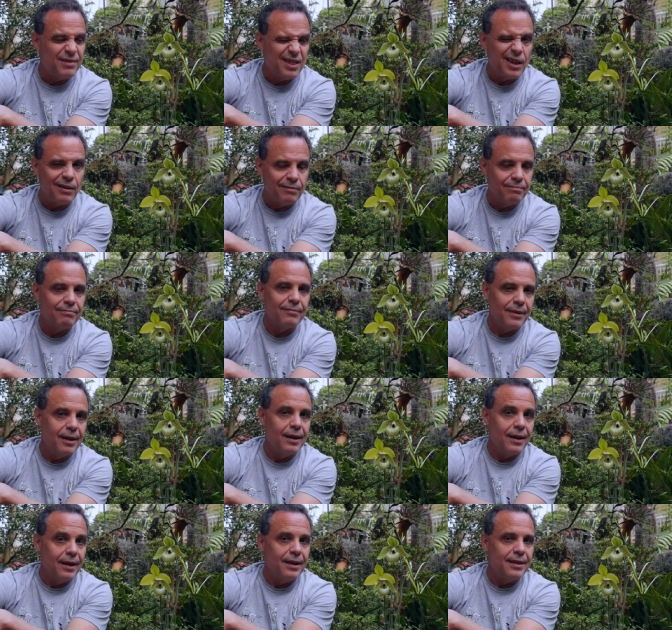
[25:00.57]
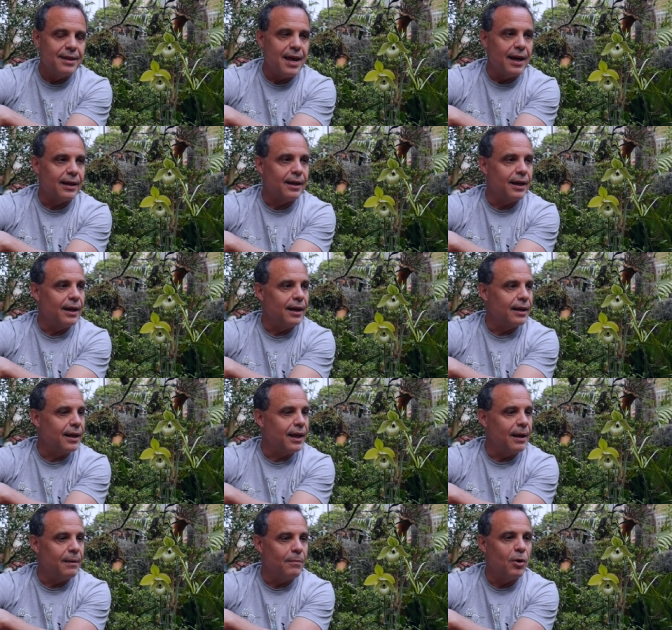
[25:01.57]
So that kind of
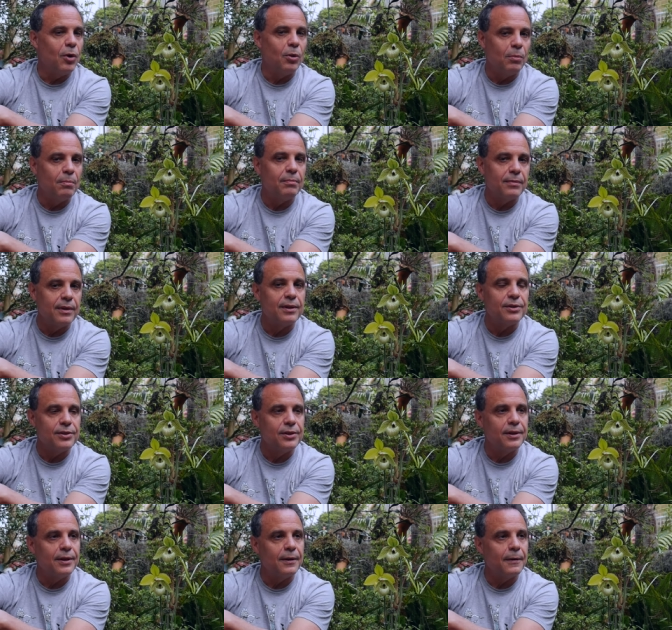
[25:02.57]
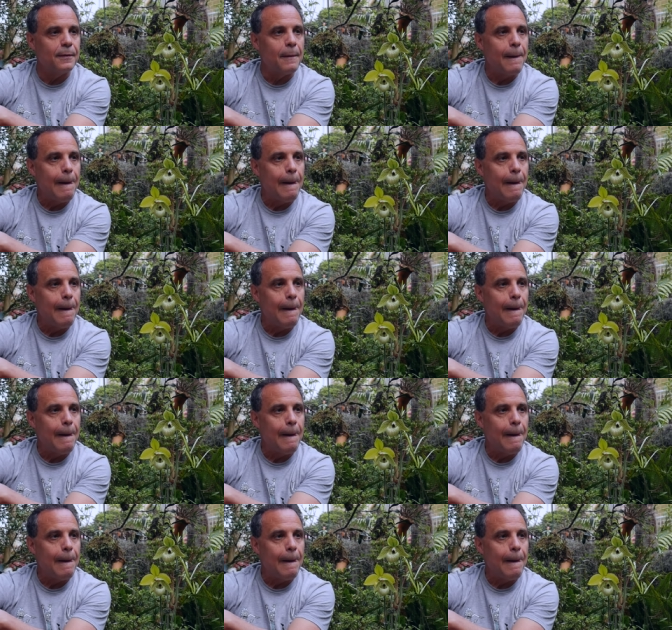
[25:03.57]
came home this year.